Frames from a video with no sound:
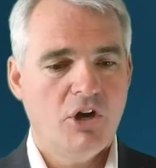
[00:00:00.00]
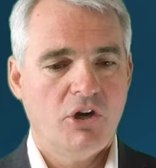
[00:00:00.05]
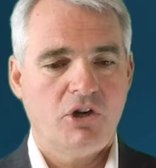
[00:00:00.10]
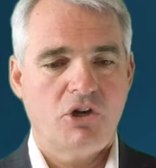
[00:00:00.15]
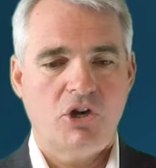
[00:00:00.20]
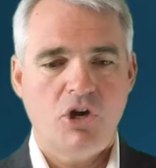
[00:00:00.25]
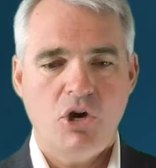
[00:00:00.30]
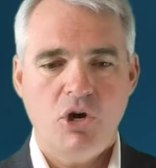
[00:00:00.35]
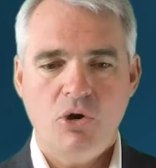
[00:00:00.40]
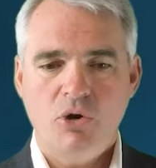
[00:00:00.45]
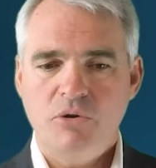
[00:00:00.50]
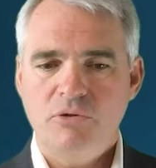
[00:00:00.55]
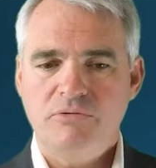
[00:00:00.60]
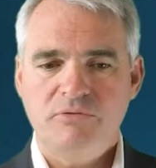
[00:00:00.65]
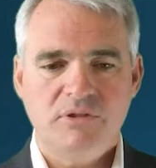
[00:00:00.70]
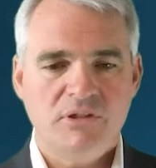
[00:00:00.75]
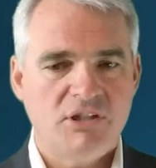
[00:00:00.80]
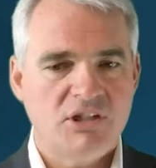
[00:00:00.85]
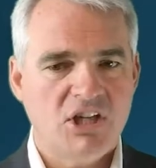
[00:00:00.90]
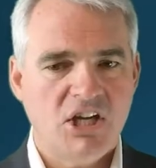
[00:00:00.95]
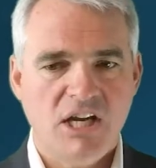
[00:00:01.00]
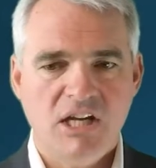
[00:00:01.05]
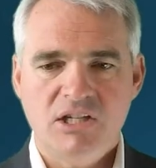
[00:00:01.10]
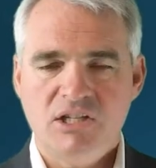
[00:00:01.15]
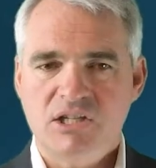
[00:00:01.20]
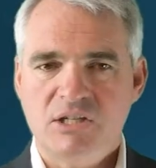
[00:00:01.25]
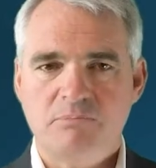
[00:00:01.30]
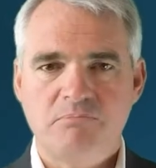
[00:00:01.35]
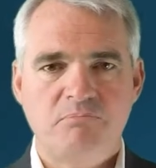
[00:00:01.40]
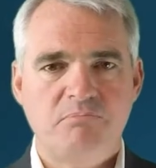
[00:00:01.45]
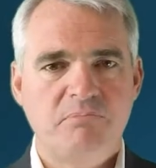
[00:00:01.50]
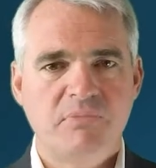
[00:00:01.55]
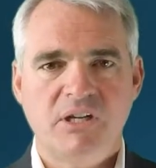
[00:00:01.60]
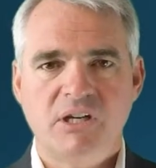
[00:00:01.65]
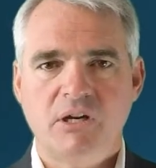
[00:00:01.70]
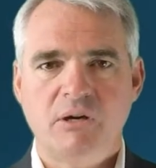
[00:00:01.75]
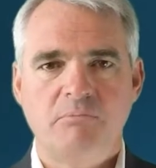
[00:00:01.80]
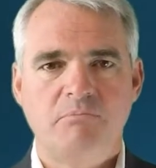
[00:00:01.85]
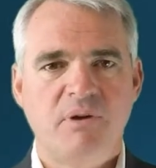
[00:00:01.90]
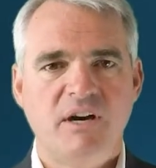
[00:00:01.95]
Code changes,
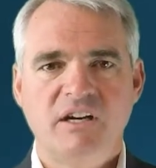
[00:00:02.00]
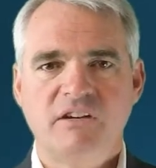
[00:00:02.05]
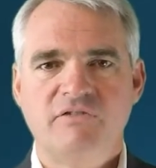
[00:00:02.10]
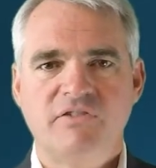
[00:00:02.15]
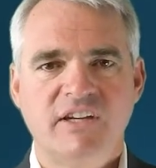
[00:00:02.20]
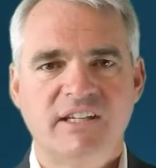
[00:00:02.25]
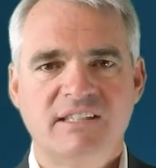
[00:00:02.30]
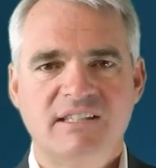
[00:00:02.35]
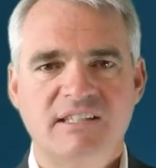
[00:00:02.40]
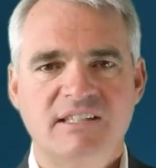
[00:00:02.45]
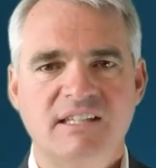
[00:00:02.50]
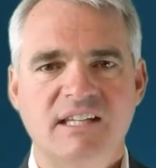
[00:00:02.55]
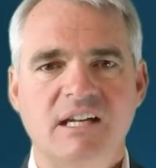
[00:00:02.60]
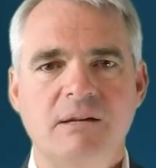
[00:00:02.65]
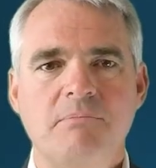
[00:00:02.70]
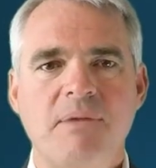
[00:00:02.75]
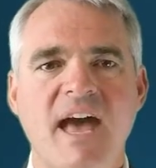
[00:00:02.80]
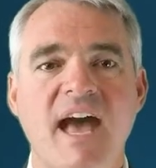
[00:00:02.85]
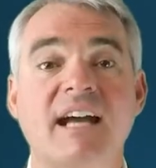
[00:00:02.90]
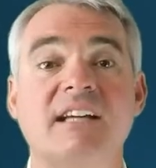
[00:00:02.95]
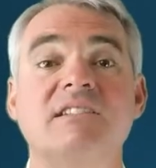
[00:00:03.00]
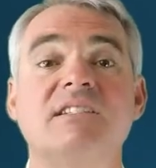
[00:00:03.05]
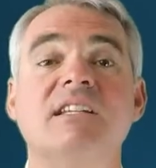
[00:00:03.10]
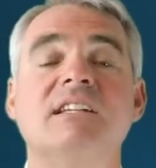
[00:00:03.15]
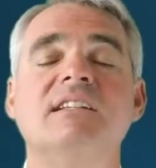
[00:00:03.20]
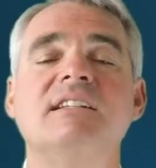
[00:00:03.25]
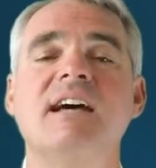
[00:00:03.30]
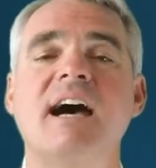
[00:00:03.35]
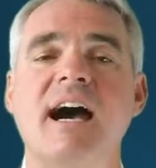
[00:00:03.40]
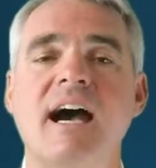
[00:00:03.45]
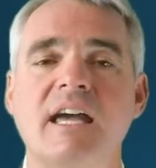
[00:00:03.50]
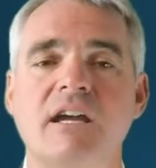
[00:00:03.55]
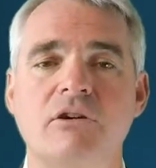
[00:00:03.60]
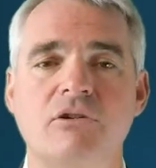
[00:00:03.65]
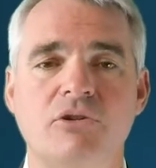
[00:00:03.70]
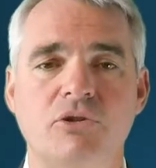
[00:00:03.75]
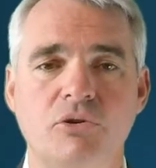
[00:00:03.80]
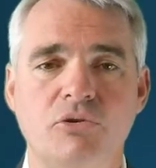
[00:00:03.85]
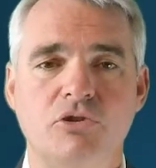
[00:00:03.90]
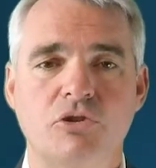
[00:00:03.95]
bug fixes, it impacts the entire
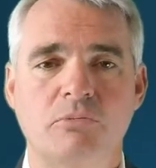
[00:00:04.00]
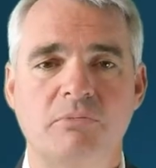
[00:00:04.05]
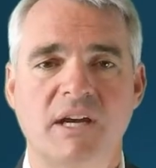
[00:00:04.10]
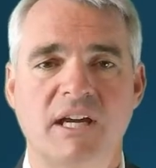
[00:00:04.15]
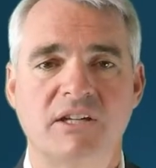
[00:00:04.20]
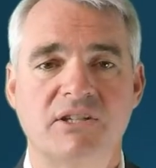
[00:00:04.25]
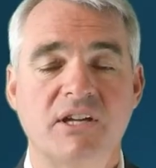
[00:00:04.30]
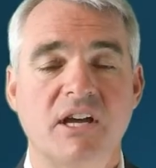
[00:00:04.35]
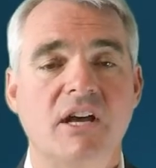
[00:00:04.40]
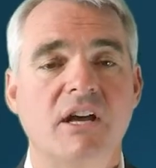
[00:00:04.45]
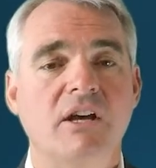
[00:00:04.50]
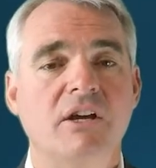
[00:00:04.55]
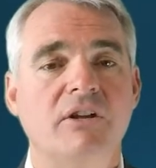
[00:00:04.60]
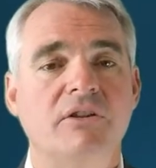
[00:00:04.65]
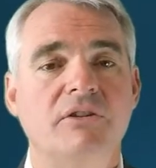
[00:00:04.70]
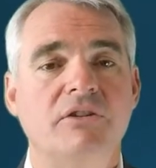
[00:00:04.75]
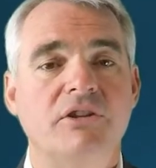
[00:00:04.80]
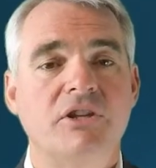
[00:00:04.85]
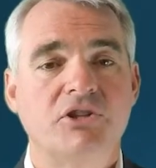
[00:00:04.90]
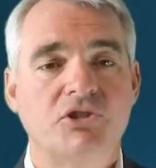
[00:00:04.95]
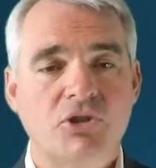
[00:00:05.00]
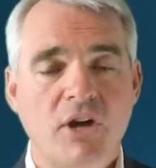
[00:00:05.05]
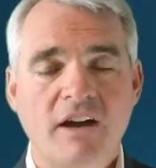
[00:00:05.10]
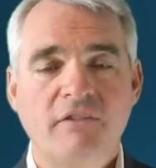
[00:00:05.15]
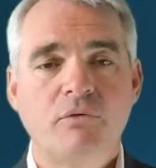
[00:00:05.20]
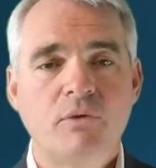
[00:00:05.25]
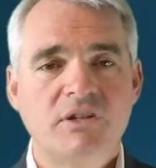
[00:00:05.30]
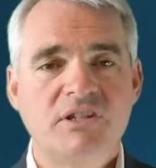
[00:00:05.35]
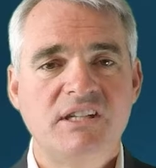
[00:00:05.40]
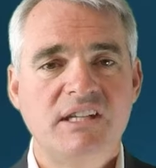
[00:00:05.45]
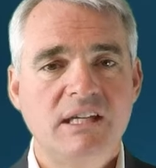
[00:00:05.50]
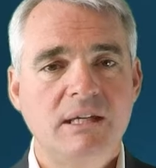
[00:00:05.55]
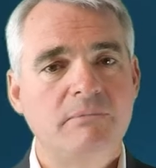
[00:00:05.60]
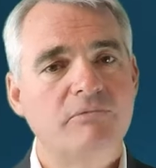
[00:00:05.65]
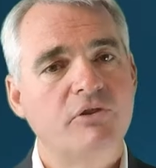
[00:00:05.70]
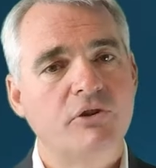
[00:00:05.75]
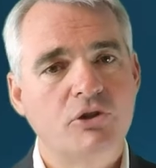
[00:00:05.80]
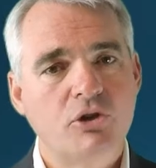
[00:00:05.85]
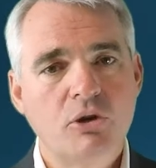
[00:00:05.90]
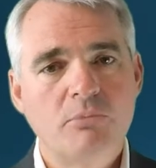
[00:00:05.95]
user base. The software team
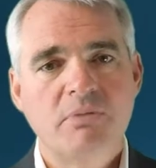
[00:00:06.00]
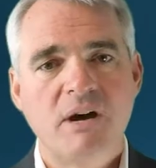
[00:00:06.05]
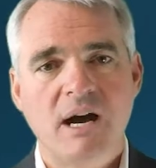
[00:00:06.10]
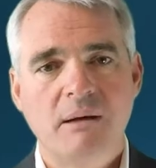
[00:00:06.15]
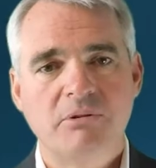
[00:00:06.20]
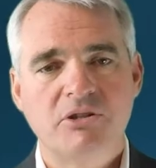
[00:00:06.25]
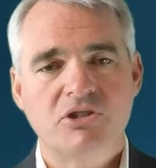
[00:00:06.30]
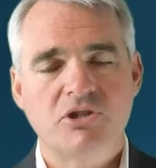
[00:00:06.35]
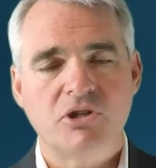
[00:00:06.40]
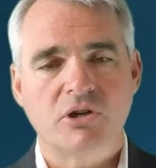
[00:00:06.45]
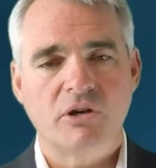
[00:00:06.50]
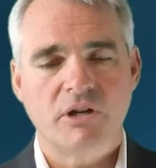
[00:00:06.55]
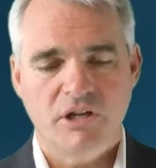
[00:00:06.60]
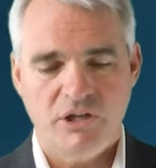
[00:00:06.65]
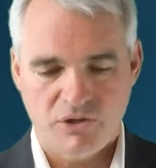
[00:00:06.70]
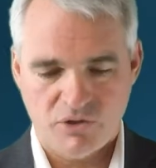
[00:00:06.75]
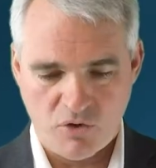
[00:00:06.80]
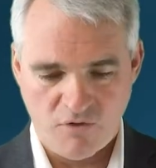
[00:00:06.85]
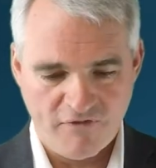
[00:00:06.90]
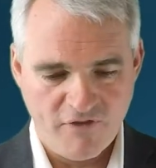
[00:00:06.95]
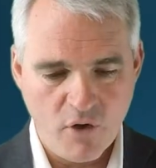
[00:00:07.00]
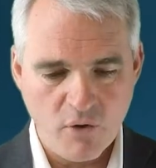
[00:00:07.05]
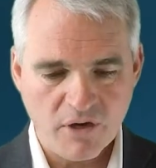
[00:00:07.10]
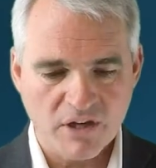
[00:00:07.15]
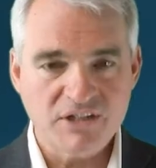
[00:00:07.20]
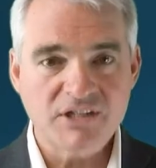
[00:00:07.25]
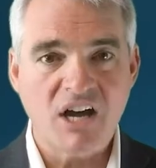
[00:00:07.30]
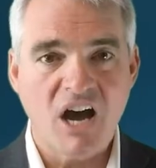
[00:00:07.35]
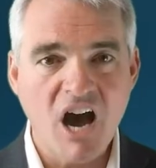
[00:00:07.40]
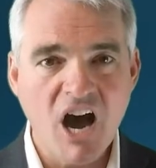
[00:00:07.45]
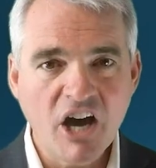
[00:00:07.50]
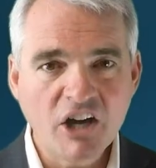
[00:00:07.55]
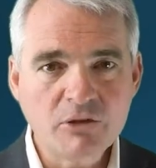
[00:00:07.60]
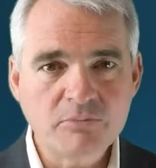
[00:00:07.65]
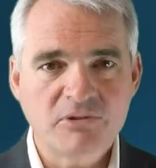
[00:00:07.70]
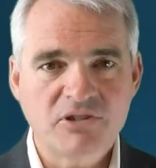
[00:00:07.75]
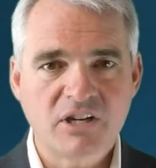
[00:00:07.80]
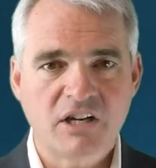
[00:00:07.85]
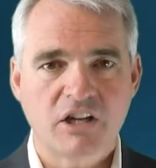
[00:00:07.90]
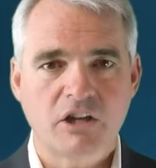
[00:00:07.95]
for your publisher is focused
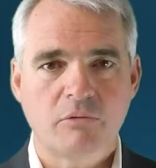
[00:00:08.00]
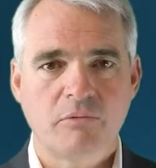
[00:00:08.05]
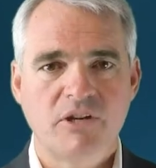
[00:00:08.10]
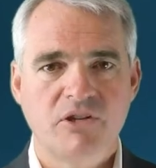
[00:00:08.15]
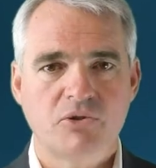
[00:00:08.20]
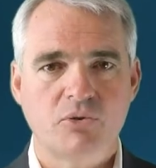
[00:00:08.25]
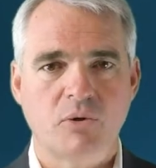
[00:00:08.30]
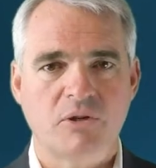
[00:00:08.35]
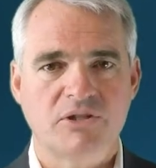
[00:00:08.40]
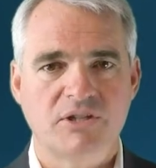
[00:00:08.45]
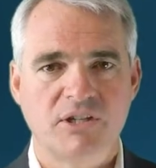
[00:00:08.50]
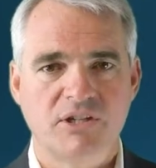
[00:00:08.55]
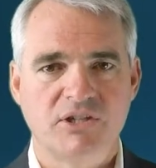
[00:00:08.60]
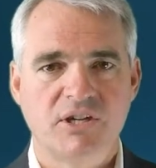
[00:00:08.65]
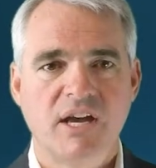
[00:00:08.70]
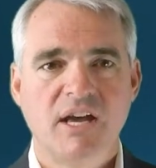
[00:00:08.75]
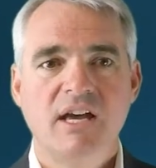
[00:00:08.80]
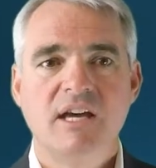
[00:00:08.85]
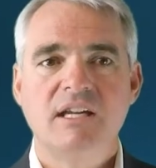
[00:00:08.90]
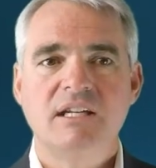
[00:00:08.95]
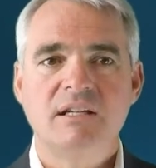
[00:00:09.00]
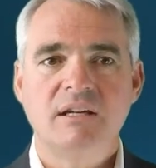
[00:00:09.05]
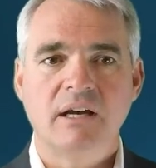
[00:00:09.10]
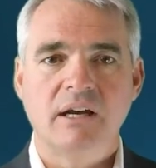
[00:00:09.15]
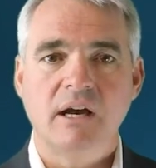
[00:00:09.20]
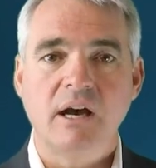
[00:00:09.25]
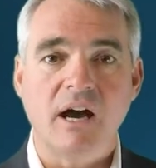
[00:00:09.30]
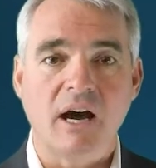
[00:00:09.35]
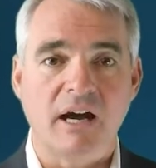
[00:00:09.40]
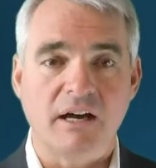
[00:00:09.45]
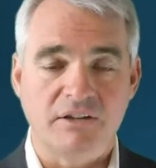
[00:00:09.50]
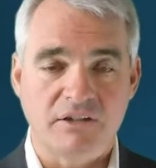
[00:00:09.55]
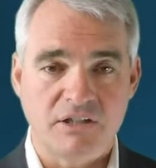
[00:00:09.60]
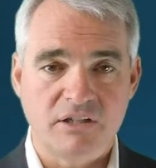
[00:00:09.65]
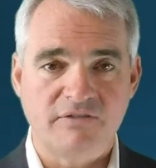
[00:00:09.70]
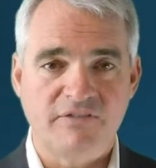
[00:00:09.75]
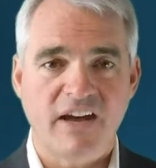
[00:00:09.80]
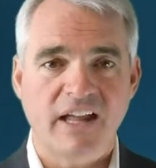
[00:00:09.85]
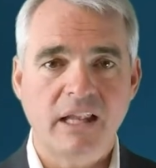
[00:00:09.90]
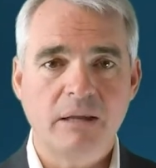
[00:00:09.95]
100% of the resources
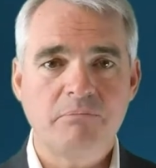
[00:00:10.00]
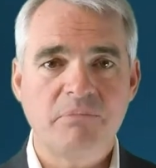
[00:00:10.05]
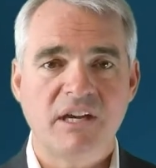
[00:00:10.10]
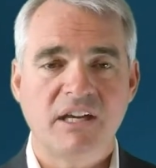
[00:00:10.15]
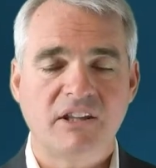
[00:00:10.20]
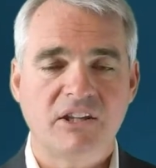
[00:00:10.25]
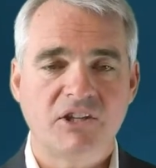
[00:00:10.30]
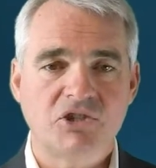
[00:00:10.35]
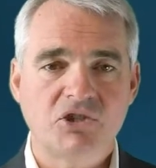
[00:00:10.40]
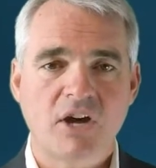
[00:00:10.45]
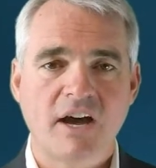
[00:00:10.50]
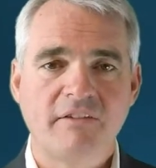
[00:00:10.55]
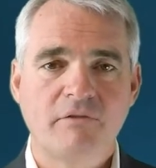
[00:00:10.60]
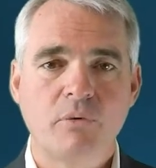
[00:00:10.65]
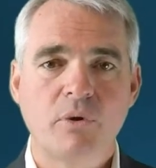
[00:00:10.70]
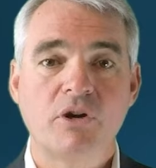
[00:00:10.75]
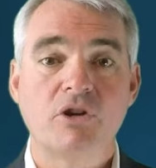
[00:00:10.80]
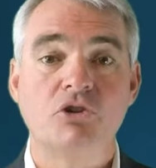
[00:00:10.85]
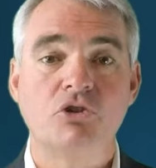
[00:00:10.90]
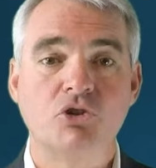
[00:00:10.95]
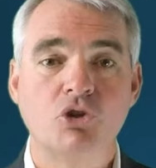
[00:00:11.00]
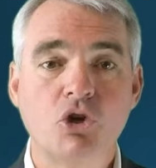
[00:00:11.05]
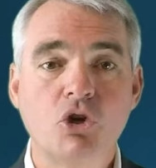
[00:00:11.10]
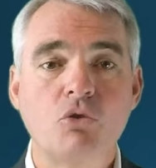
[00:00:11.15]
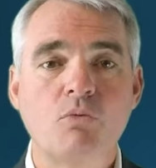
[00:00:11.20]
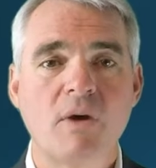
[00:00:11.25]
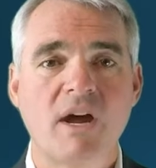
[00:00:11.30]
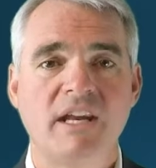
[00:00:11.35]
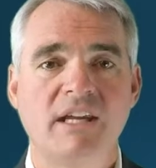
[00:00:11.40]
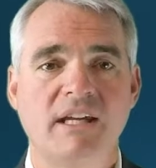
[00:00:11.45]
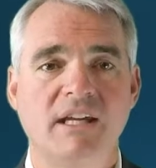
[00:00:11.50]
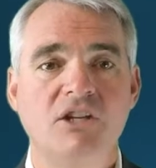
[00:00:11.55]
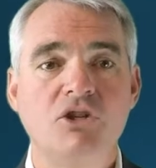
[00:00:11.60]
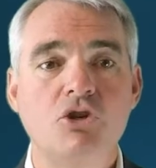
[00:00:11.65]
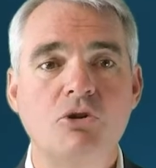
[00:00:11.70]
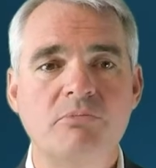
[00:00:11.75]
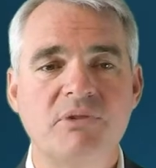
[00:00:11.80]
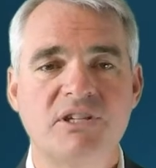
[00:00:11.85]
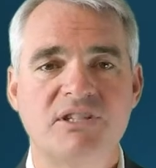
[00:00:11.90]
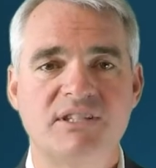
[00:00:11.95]
developing the software you're running in
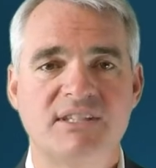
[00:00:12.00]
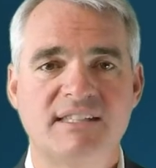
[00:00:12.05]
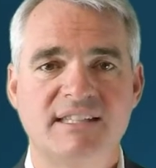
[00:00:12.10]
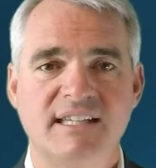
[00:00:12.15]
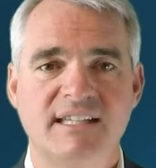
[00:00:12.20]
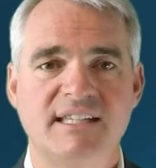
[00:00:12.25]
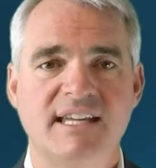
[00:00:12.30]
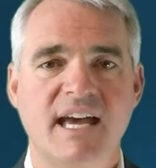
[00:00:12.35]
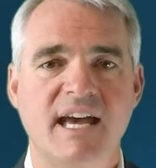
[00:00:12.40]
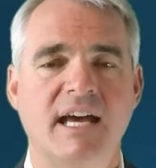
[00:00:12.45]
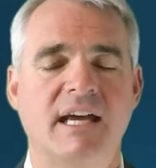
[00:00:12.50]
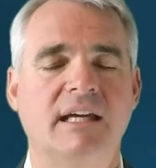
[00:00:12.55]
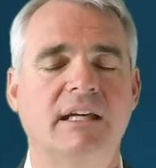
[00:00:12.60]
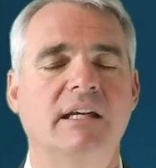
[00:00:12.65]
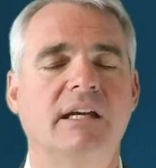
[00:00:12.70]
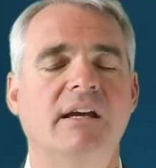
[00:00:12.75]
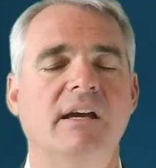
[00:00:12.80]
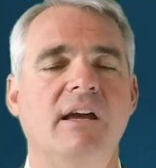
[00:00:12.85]
your business today.